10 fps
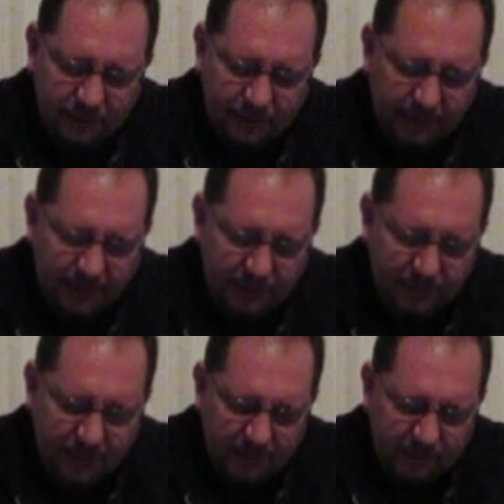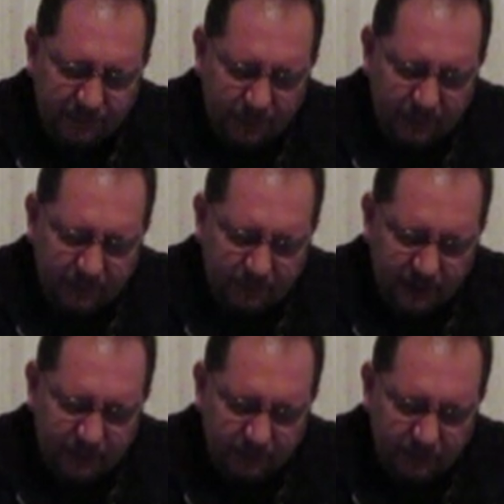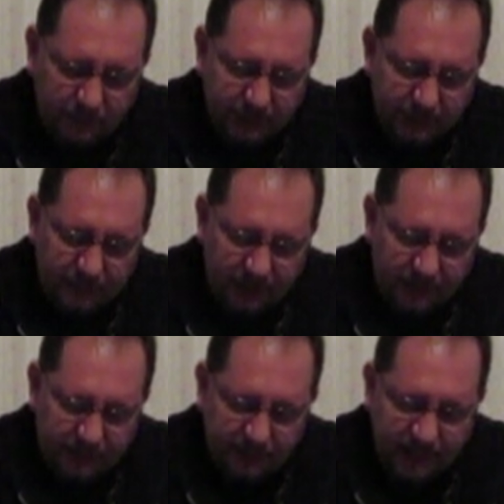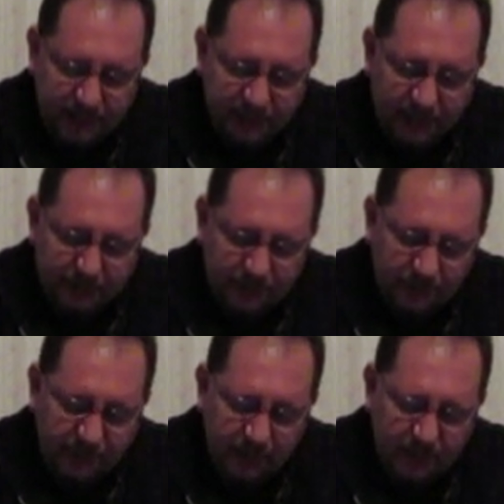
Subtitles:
She paced back and forth across the room while she talked, and her hands kept sort of